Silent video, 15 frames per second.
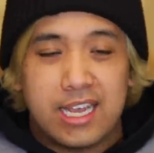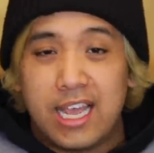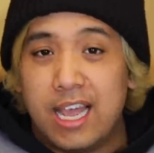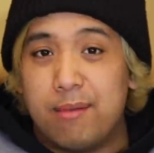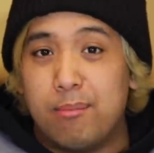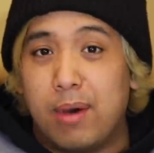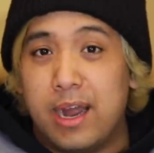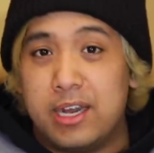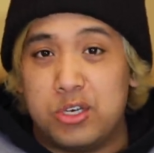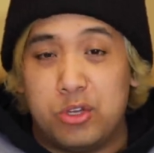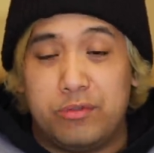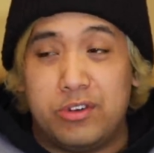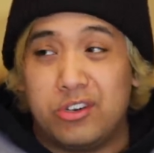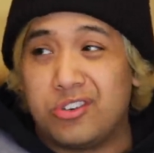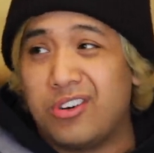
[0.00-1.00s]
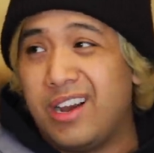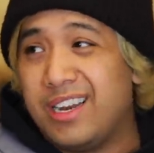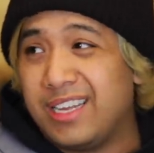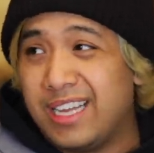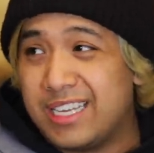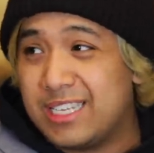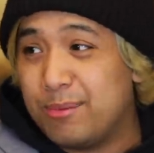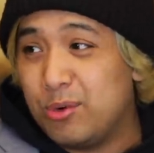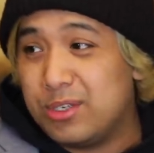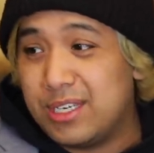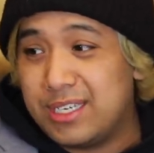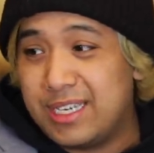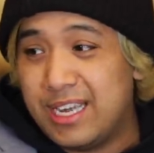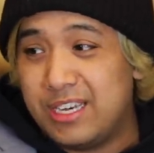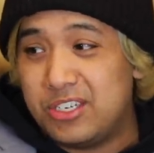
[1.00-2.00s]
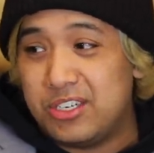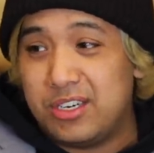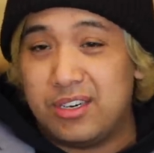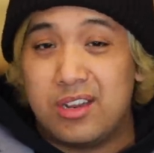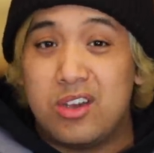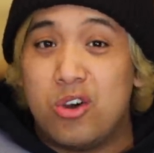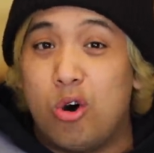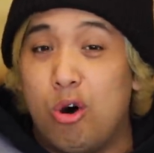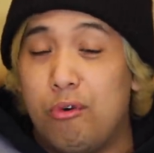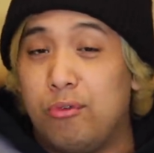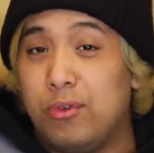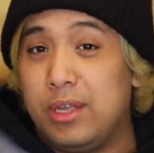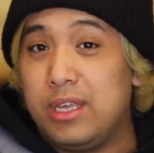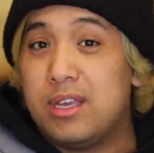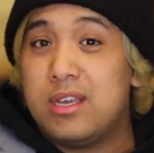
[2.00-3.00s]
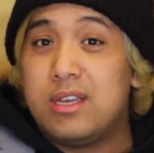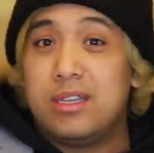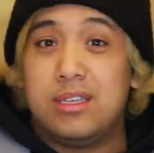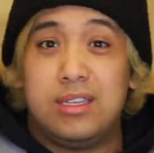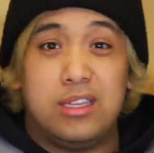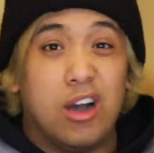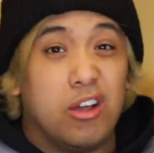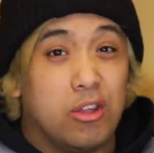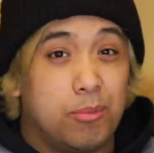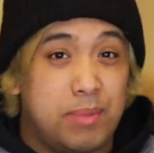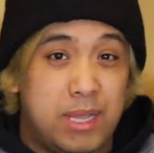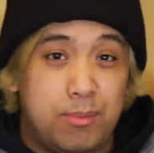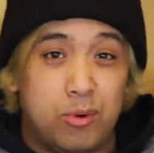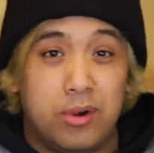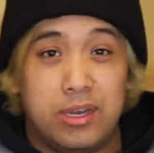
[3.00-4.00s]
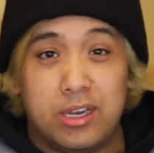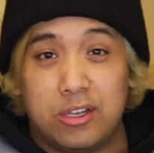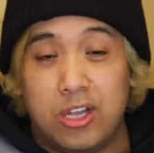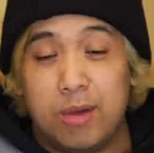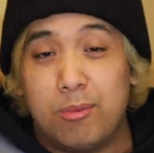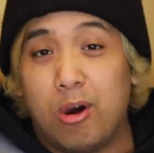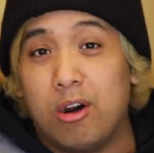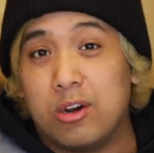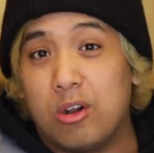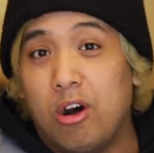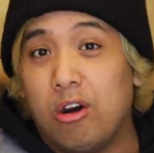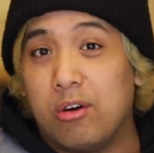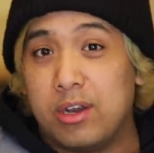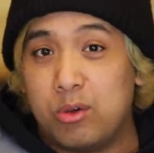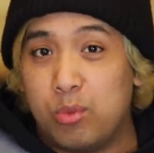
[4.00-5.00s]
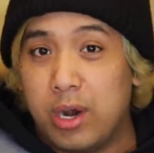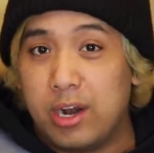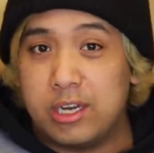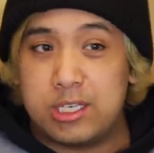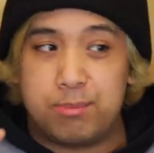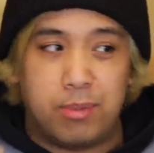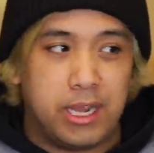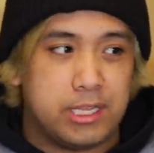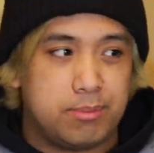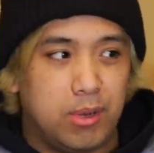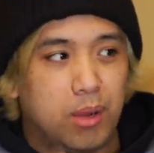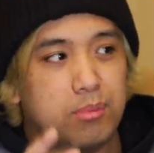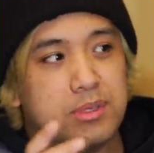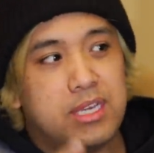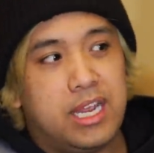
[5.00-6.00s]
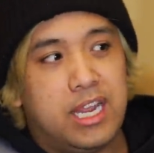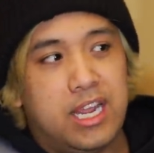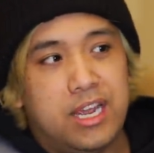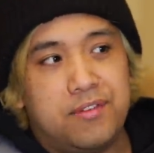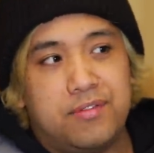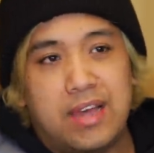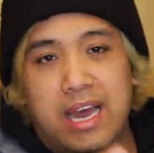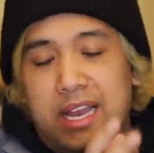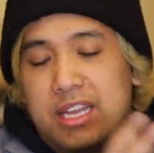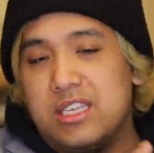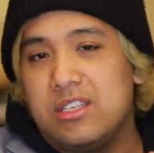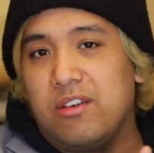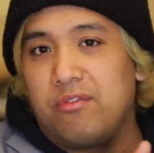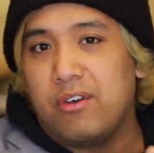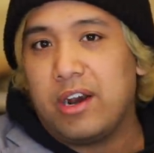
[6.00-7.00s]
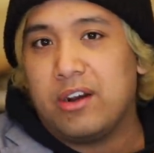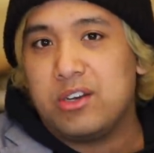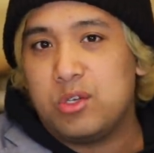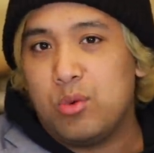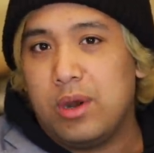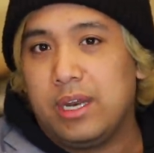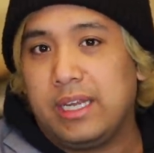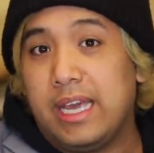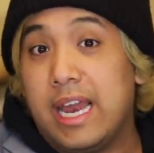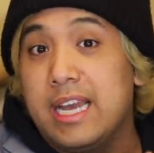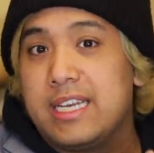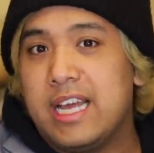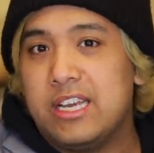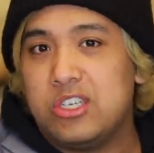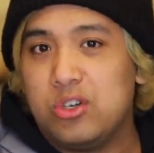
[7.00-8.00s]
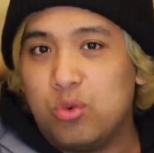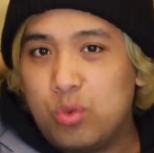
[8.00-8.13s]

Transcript: And mind you, if you're trying to get someone's attention, hopefully the other people in the club aren't already wearing Spice Bomb, say if that is the fragrance you want to get attention